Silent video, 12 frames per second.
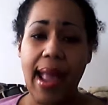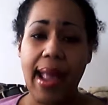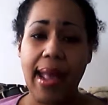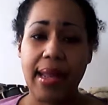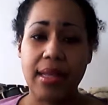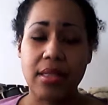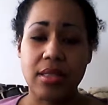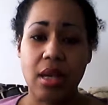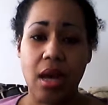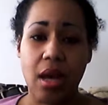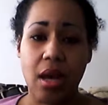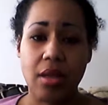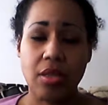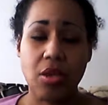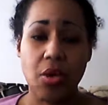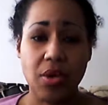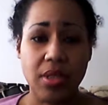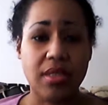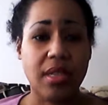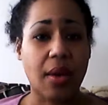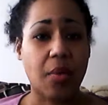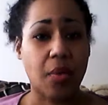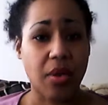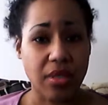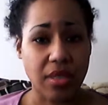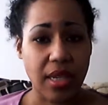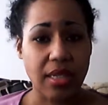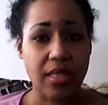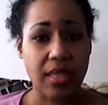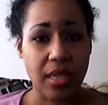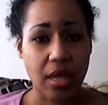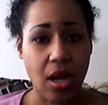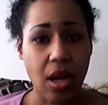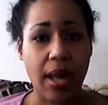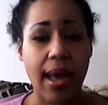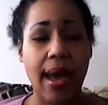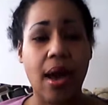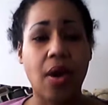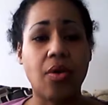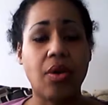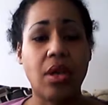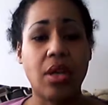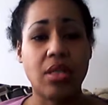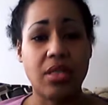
and noticed that once I did cut out